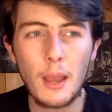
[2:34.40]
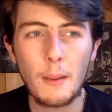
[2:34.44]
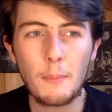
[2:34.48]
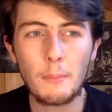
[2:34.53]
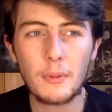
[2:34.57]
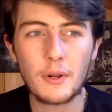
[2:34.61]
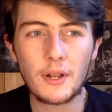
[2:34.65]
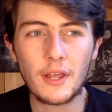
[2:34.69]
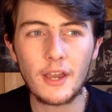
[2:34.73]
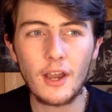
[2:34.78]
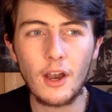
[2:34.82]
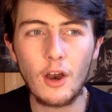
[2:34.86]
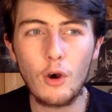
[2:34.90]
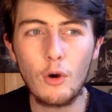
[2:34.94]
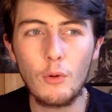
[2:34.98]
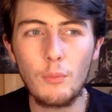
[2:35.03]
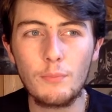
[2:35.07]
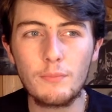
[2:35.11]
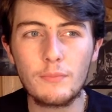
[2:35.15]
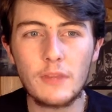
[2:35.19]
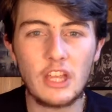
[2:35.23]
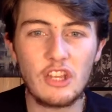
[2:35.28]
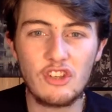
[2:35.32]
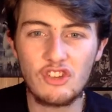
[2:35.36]
but I
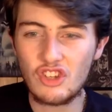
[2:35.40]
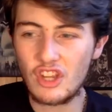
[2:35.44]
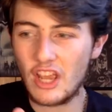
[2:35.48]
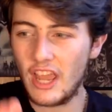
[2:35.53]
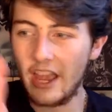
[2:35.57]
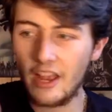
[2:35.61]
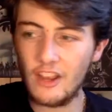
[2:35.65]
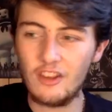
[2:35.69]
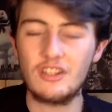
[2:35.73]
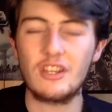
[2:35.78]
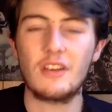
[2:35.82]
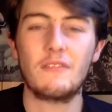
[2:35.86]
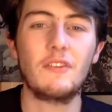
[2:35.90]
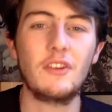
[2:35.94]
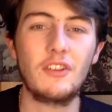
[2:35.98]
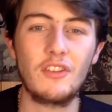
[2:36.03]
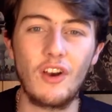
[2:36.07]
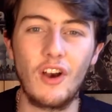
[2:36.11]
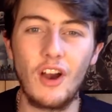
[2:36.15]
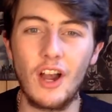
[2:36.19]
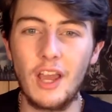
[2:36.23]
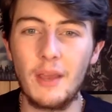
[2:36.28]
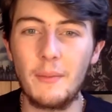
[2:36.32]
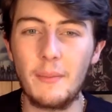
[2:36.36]
hope they change every
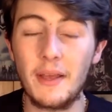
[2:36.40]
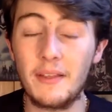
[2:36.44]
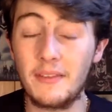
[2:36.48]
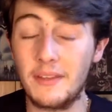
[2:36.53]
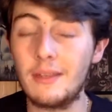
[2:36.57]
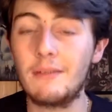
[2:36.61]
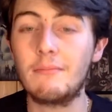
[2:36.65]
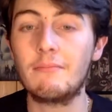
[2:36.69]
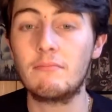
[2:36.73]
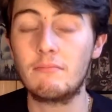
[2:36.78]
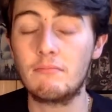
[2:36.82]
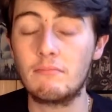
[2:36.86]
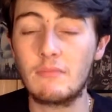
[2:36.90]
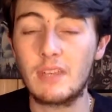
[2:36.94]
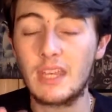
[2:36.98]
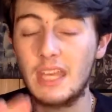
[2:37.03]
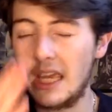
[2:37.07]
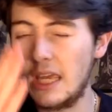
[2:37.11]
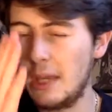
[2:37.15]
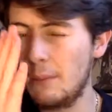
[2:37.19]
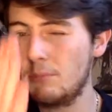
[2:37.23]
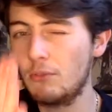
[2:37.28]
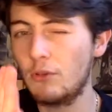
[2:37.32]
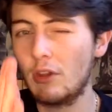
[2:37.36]
time, as in
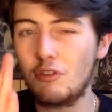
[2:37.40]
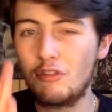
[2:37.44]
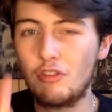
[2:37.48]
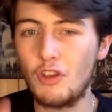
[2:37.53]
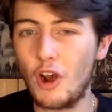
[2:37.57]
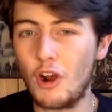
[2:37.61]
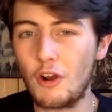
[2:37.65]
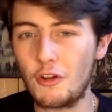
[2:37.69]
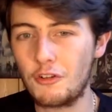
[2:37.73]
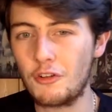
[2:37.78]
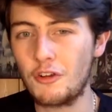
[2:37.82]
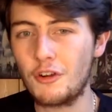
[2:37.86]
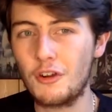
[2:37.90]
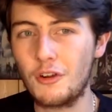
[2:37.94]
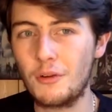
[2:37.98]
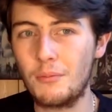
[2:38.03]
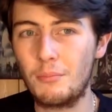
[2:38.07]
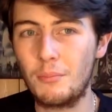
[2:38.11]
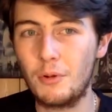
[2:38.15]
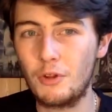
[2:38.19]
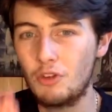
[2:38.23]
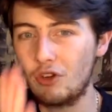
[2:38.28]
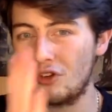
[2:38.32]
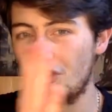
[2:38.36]
keep the Doctor,
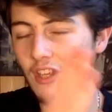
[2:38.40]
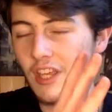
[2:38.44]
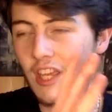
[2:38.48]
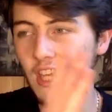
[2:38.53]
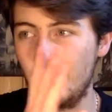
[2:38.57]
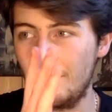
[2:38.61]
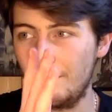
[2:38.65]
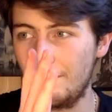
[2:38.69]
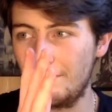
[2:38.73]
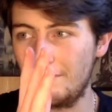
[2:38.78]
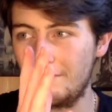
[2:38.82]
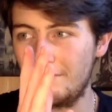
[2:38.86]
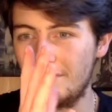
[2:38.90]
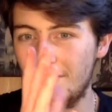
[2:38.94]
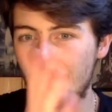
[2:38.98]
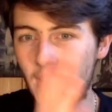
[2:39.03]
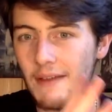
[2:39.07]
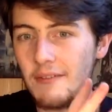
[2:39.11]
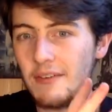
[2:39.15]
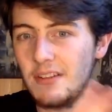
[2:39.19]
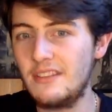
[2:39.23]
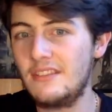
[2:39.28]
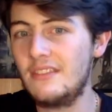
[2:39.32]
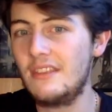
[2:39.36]
but just keep,
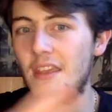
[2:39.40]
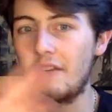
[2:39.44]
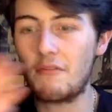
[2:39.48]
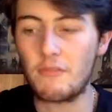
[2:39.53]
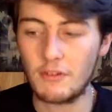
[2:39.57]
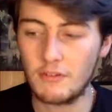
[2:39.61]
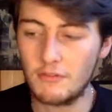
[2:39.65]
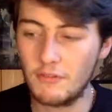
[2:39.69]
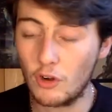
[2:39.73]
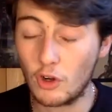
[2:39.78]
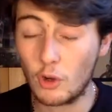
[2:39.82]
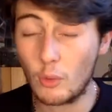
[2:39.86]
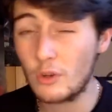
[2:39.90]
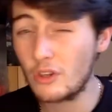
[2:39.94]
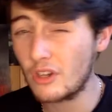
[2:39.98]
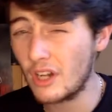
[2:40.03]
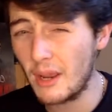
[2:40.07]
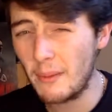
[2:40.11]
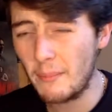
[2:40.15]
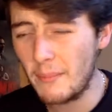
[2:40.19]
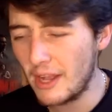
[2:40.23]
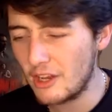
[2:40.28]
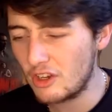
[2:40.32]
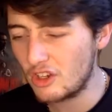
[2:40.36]
have a different photo, which
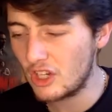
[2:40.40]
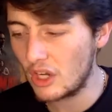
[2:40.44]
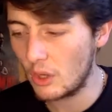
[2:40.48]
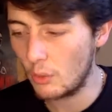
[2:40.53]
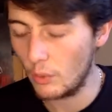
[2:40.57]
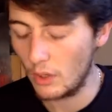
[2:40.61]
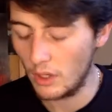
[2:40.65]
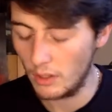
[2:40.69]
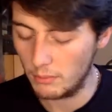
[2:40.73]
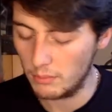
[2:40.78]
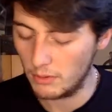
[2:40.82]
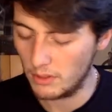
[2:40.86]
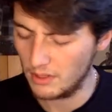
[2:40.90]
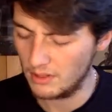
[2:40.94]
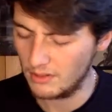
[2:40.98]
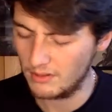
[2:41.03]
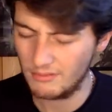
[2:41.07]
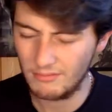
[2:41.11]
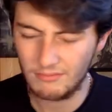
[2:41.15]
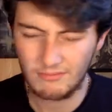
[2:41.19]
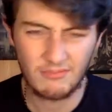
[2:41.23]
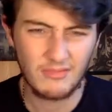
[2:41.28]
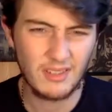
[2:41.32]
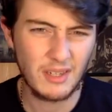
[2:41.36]
I imagine they will,
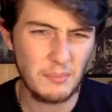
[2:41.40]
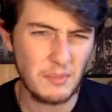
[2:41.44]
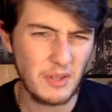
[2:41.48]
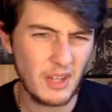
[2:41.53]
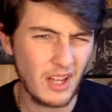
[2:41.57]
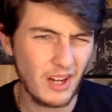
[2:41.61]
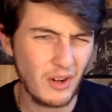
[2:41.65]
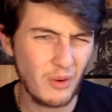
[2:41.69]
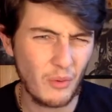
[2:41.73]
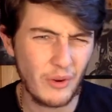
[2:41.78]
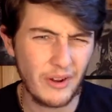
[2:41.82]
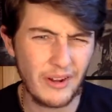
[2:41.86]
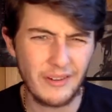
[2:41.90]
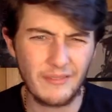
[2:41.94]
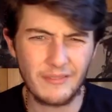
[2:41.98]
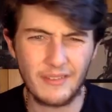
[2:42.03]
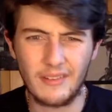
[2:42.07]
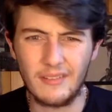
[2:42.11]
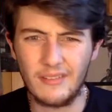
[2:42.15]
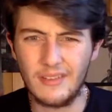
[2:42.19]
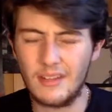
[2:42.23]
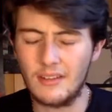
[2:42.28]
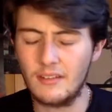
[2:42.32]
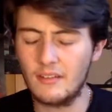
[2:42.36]
because it'd be kind of weird if
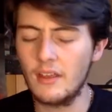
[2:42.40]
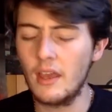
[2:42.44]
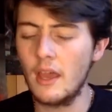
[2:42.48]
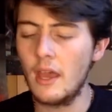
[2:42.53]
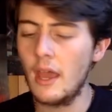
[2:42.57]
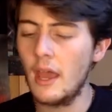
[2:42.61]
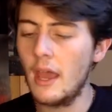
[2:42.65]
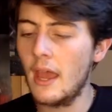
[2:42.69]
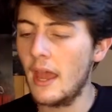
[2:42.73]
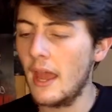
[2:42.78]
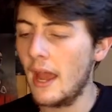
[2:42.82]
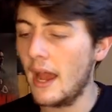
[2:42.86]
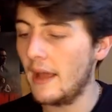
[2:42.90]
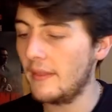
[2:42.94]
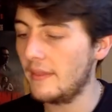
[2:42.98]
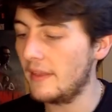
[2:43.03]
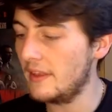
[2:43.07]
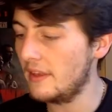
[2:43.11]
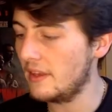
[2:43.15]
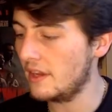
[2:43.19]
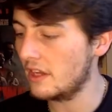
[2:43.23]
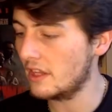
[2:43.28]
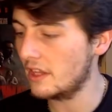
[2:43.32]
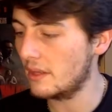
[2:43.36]
they didn't. And
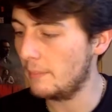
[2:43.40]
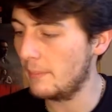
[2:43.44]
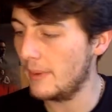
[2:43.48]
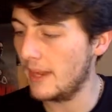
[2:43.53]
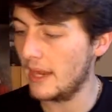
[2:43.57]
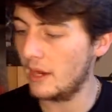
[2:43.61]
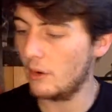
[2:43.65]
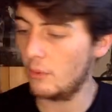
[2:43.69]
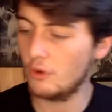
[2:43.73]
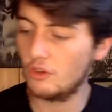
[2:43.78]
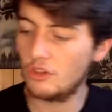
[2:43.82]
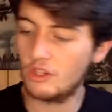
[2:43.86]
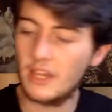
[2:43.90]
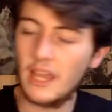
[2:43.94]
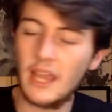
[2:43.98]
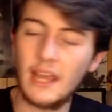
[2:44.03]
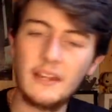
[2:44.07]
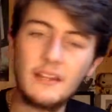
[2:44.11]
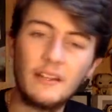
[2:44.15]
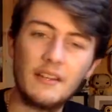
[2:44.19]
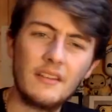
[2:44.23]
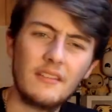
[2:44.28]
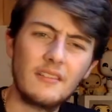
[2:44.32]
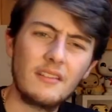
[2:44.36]
then you got the back, which
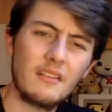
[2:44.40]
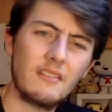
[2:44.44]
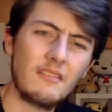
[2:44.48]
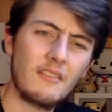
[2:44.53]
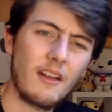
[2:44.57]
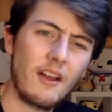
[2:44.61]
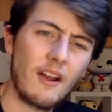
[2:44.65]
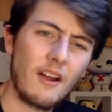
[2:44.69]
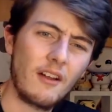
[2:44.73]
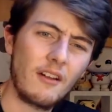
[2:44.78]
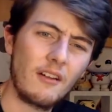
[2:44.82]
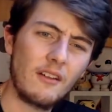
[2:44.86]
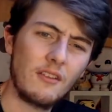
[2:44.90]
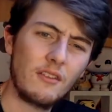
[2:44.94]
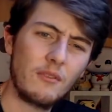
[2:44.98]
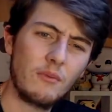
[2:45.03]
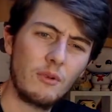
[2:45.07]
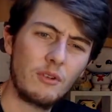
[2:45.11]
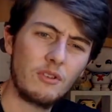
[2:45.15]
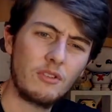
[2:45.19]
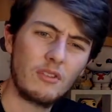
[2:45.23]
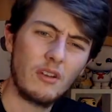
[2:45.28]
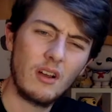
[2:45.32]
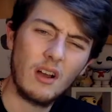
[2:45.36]
again is the TARDIS,
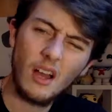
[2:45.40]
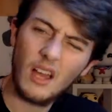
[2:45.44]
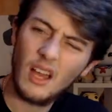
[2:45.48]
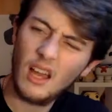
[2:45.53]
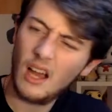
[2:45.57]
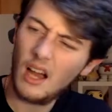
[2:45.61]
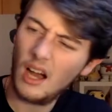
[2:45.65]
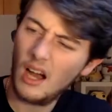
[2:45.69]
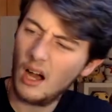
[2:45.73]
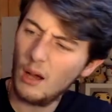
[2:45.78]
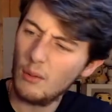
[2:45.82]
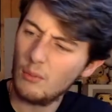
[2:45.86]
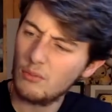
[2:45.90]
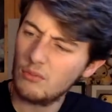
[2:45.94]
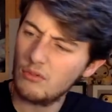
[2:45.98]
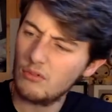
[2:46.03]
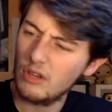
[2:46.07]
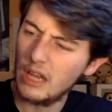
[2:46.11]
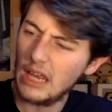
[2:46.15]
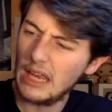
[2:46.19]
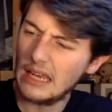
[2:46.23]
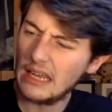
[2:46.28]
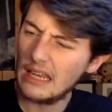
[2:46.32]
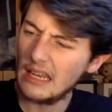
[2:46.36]
which I'm
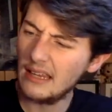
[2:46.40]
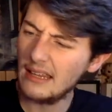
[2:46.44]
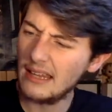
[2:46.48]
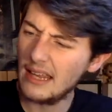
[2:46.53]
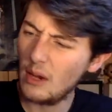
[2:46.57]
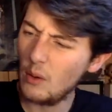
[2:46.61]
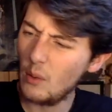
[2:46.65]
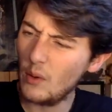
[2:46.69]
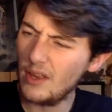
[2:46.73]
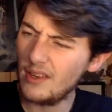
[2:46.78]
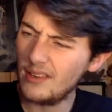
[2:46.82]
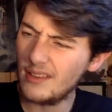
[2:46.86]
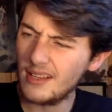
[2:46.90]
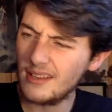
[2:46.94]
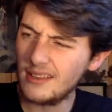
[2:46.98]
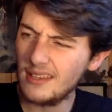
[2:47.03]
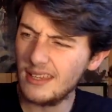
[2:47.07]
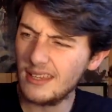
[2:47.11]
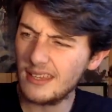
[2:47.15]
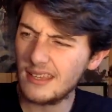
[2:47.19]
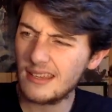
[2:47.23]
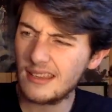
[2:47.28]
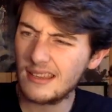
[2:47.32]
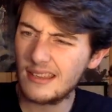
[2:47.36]
thinking now, is that
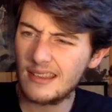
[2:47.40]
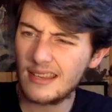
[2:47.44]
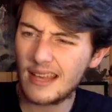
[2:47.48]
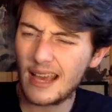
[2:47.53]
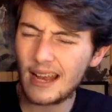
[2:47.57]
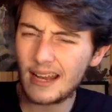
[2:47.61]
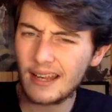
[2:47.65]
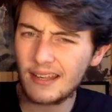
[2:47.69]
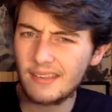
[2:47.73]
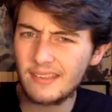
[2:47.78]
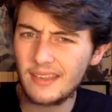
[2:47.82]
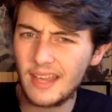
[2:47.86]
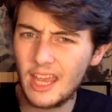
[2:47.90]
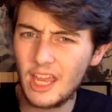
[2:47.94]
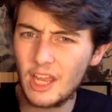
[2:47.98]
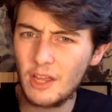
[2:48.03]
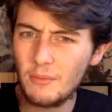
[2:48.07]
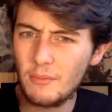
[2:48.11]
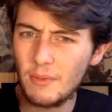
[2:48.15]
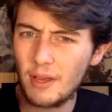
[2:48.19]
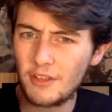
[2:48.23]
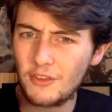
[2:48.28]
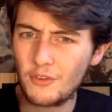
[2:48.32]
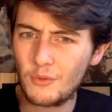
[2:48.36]
the exact
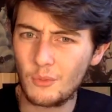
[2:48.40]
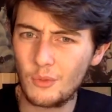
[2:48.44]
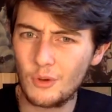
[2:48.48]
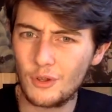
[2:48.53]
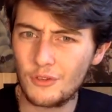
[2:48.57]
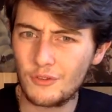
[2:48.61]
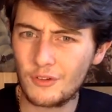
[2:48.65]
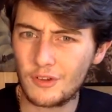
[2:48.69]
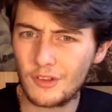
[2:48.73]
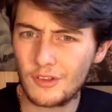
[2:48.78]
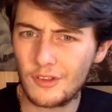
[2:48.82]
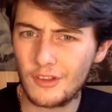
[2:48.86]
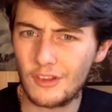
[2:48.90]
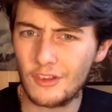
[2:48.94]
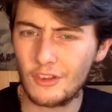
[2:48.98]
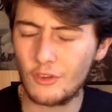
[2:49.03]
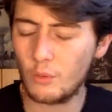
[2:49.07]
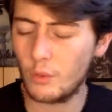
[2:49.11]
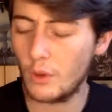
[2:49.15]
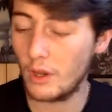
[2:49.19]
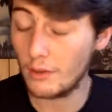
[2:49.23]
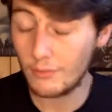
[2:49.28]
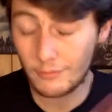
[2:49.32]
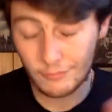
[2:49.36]
same as it was for season
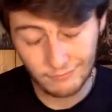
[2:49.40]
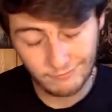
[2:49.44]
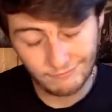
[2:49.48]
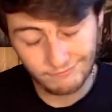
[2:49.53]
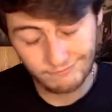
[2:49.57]
12?